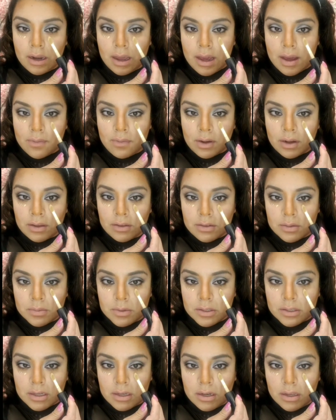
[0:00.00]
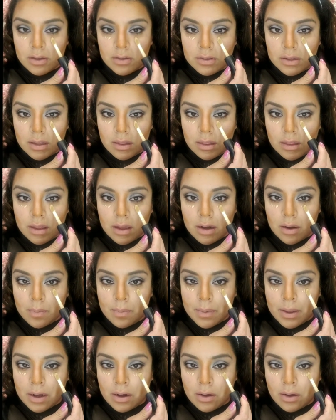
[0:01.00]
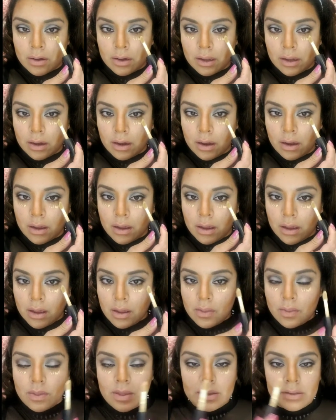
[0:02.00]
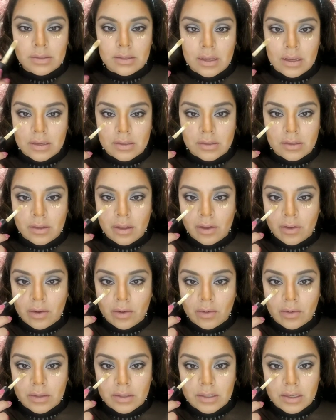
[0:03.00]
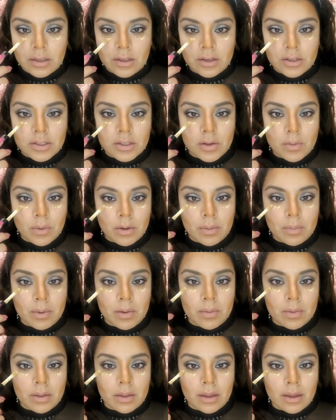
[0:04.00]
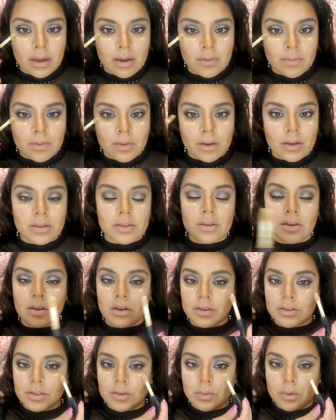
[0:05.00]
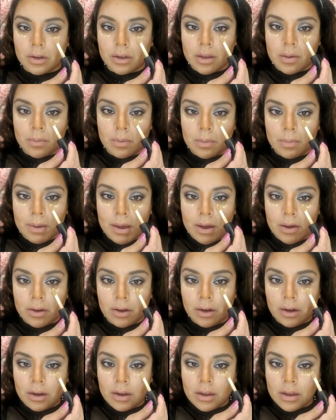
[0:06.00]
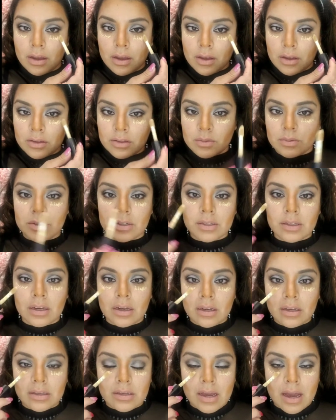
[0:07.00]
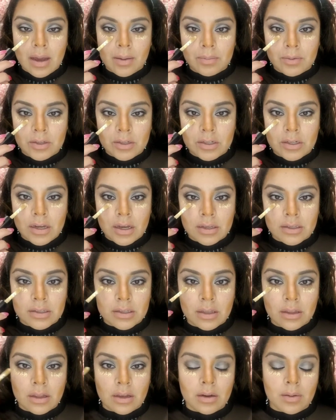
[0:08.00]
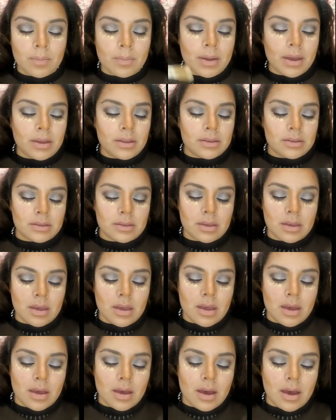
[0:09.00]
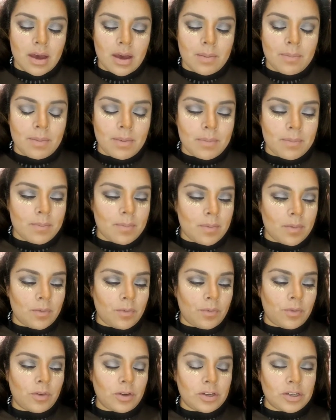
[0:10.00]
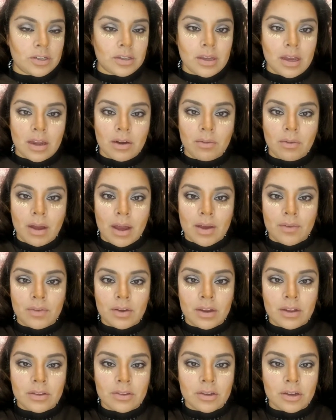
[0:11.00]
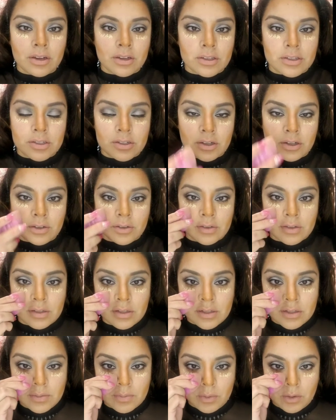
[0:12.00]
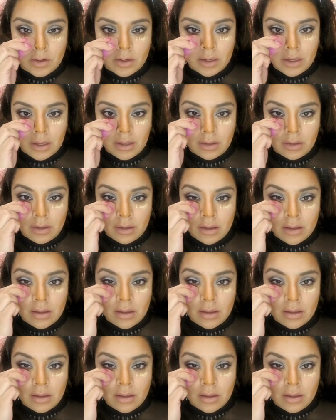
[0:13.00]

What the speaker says: have any, so I'm just going to use a little bit on here. This is liquid concealer, so you want to be really careful because you're also working with powder. So I'm just going to dab just a little bit. Fortunately, I don't have any dark circles this morning,